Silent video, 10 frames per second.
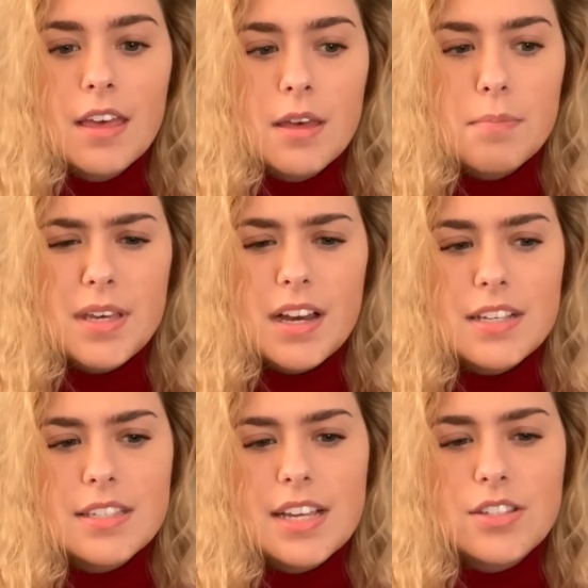
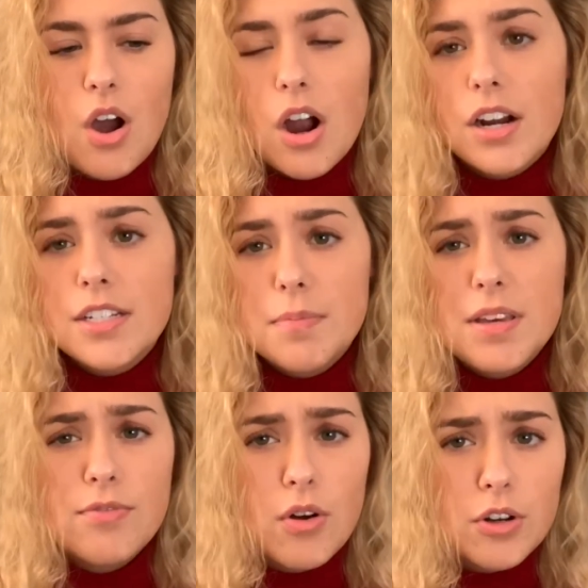Because it's hard to be
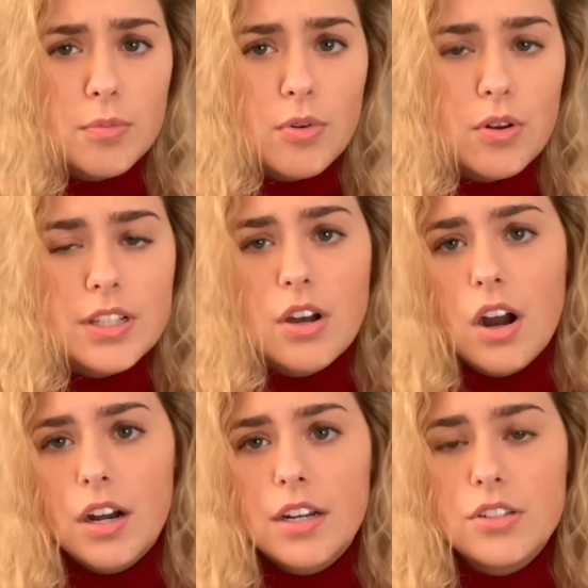vulnerable. It's
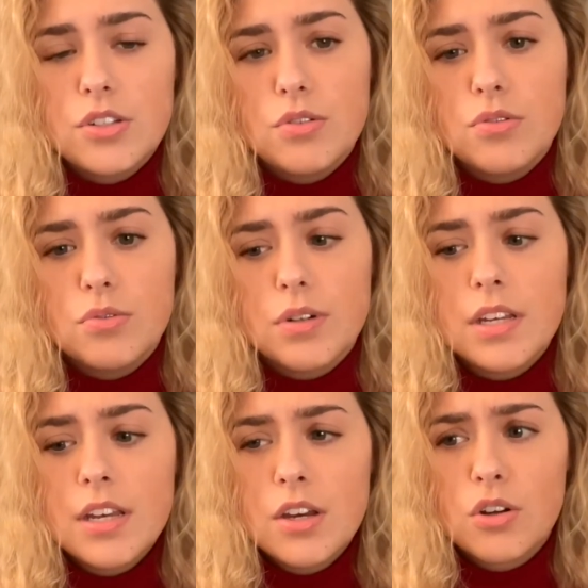hard to
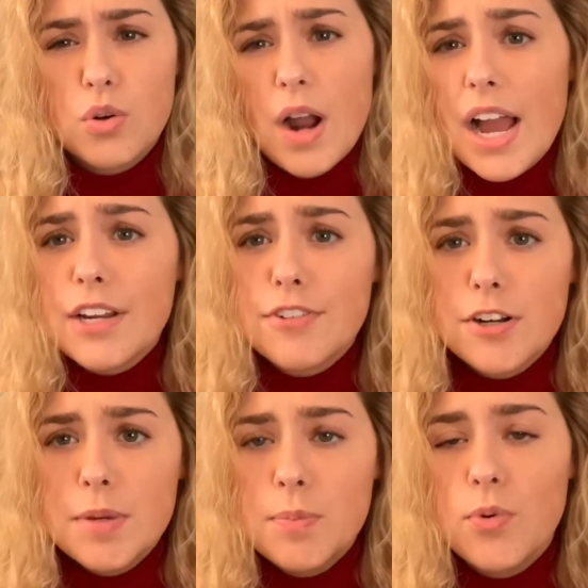cry in front
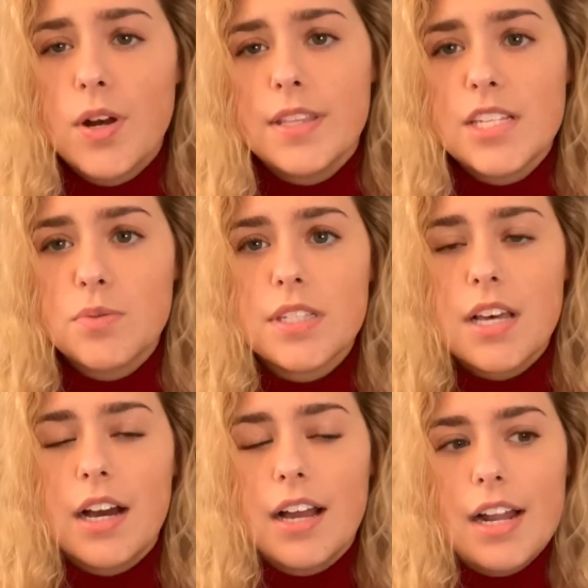of people. And this was
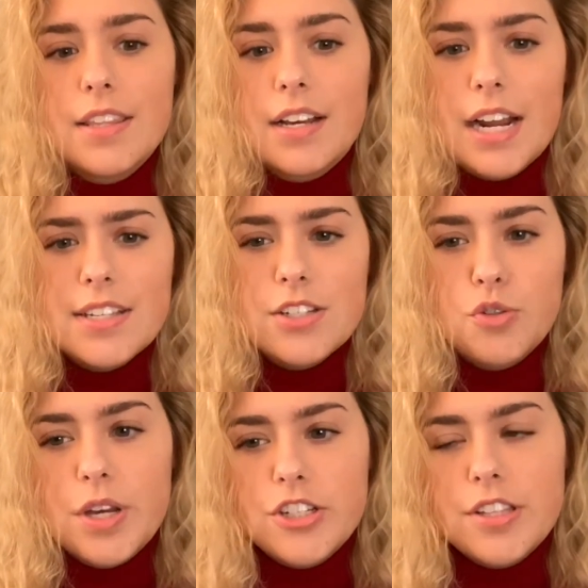the kind of
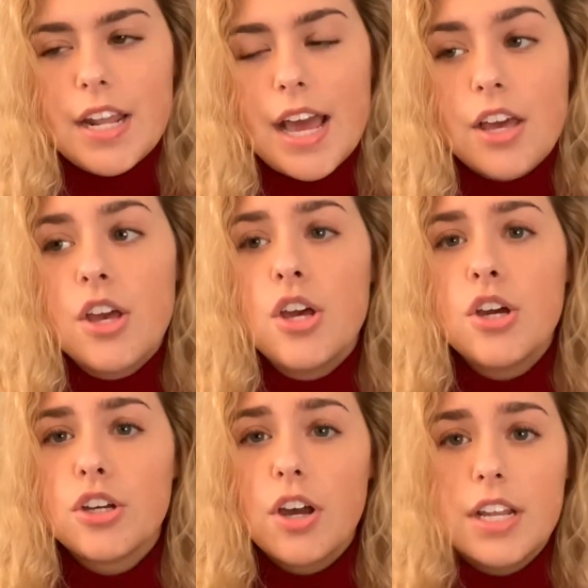situation that I
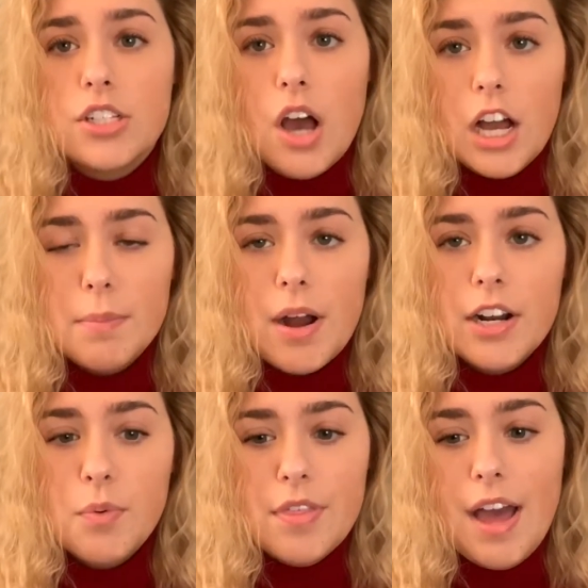couldn't talk about
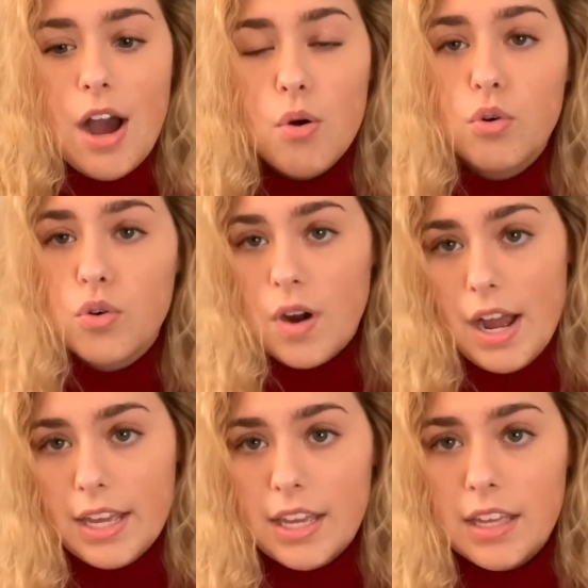it without
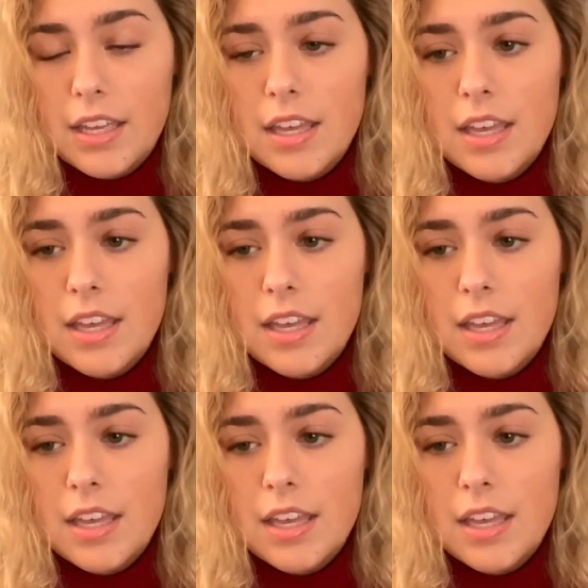crying.